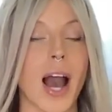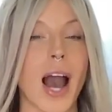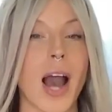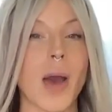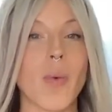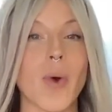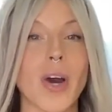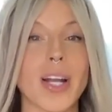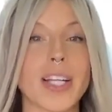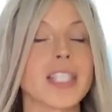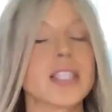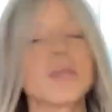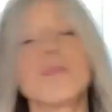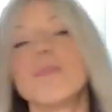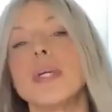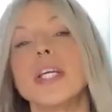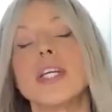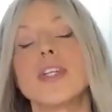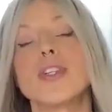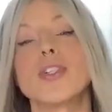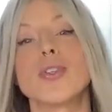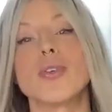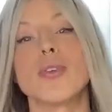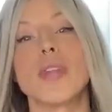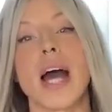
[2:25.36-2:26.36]
I want to
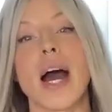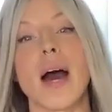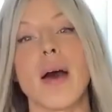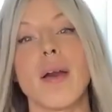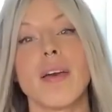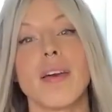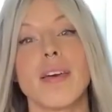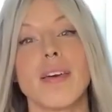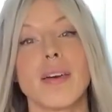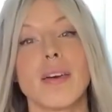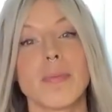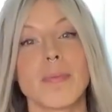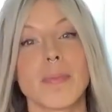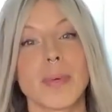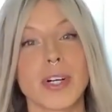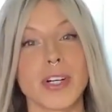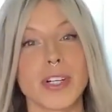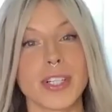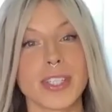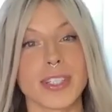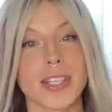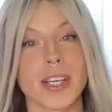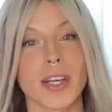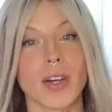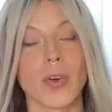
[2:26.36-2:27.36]
speak to that
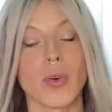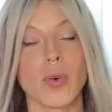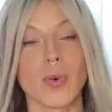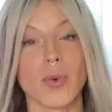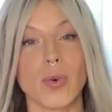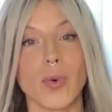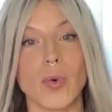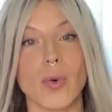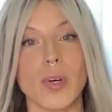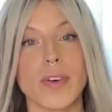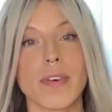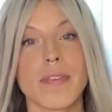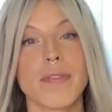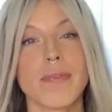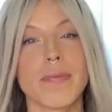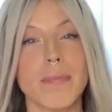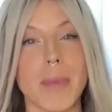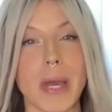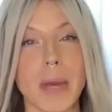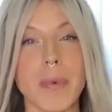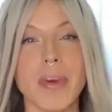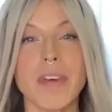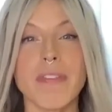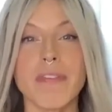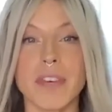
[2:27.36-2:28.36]
person who
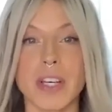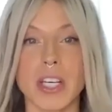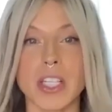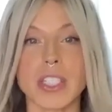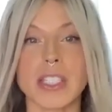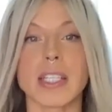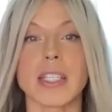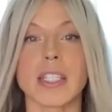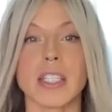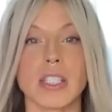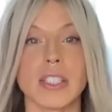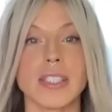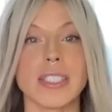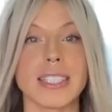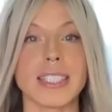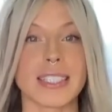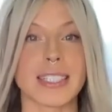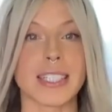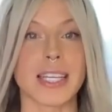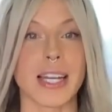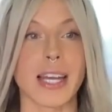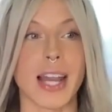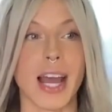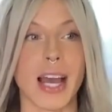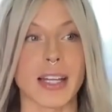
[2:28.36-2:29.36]
maybe feels a little
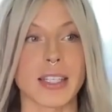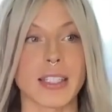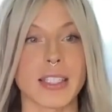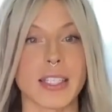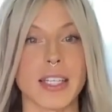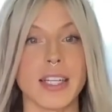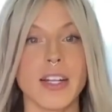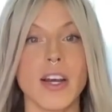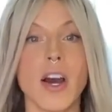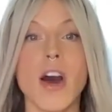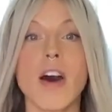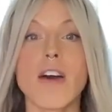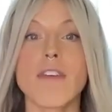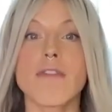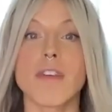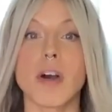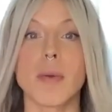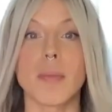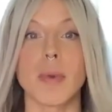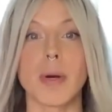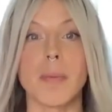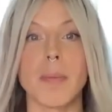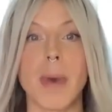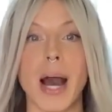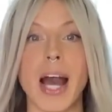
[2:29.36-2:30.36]
disconnected
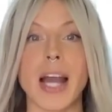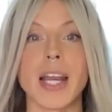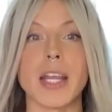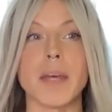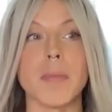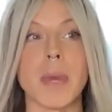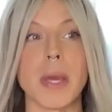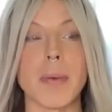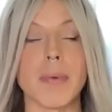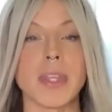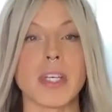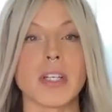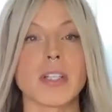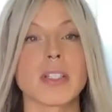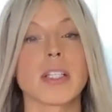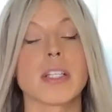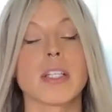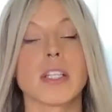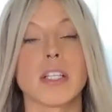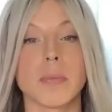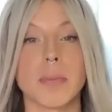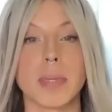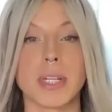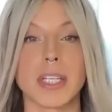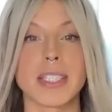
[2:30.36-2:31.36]
from her body. Maybe there's a
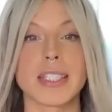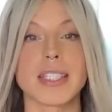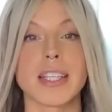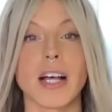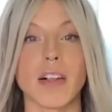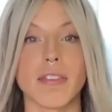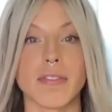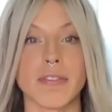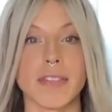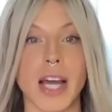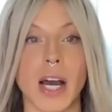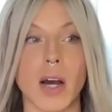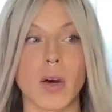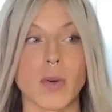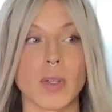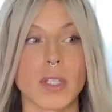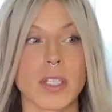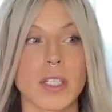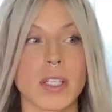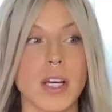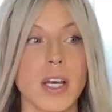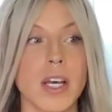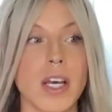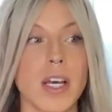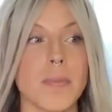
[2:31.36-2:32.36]
little bit of
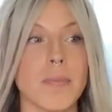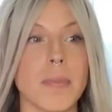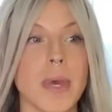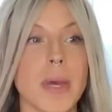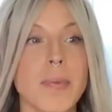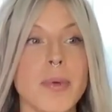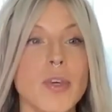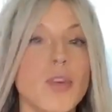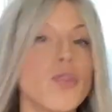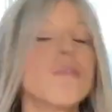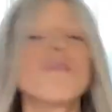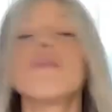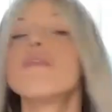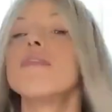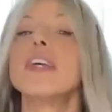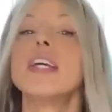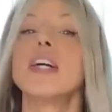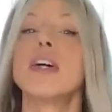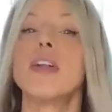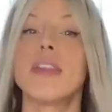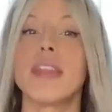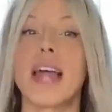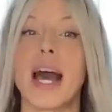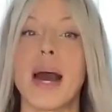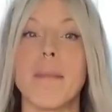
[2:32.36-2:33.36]
self-doubt. Maybe you
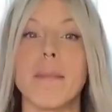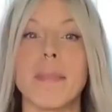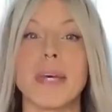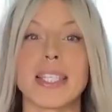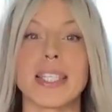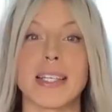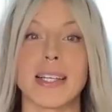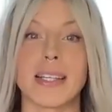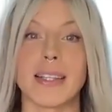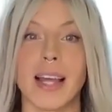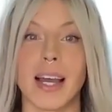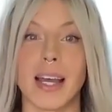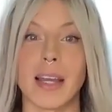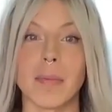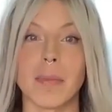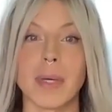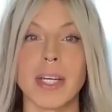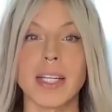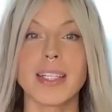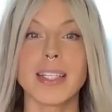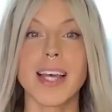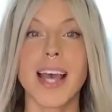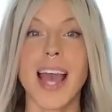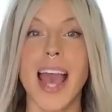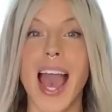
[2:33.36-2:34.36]
feel that
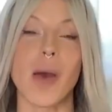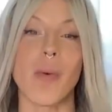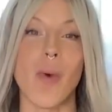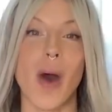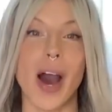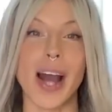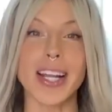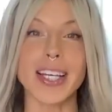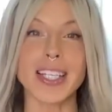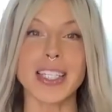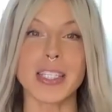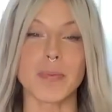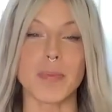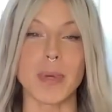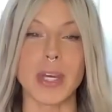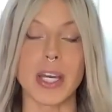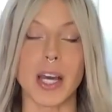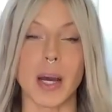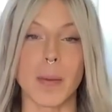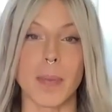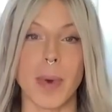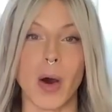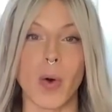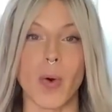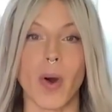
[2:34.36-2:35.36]
misalignment. I want to
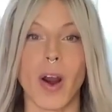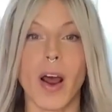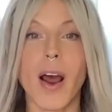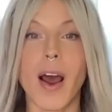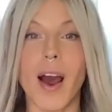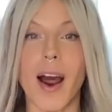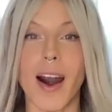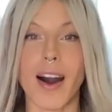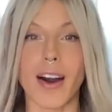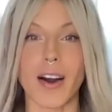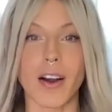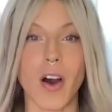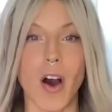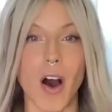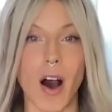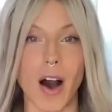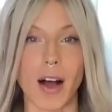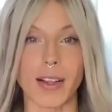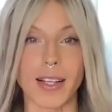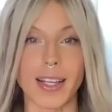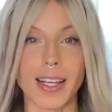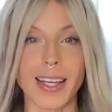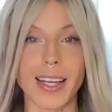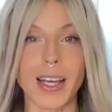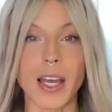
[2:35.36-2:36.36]
speak about our
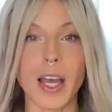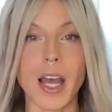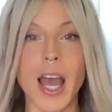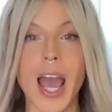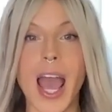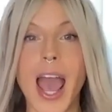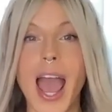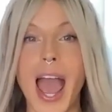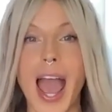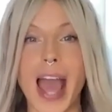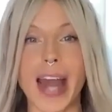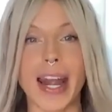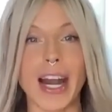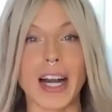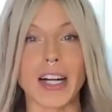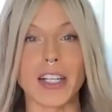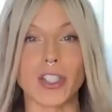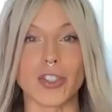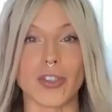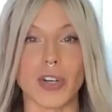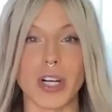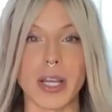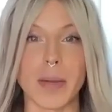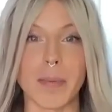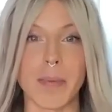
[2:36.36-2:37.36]
calling and our
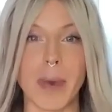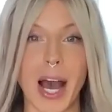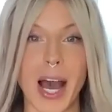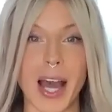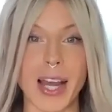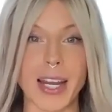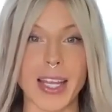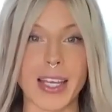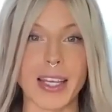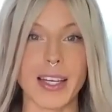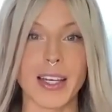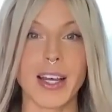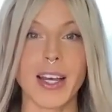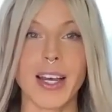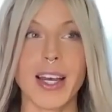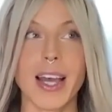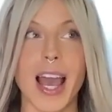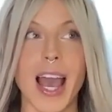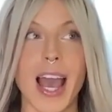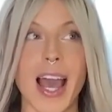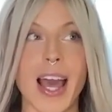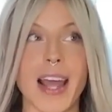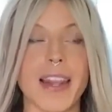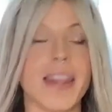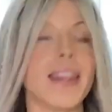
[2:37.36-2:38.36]
dream body
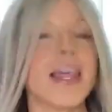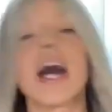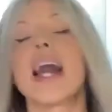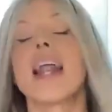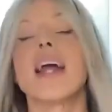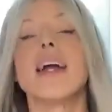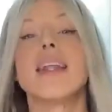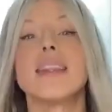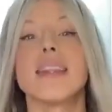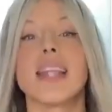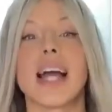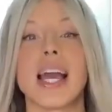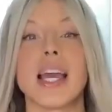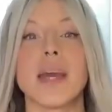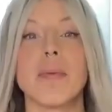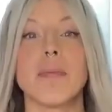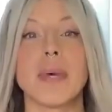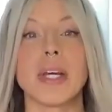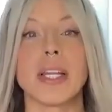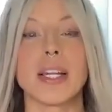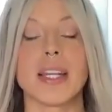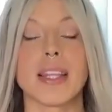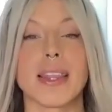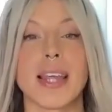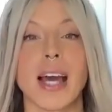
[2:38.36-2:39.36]
and that
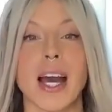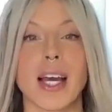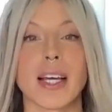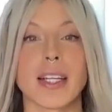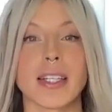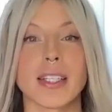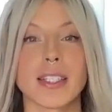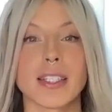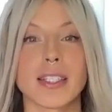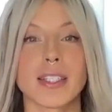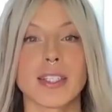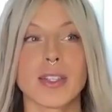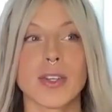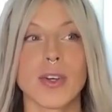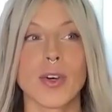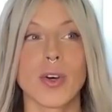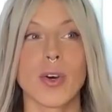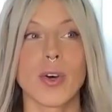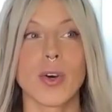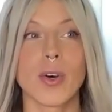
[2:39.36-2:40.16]
alignment that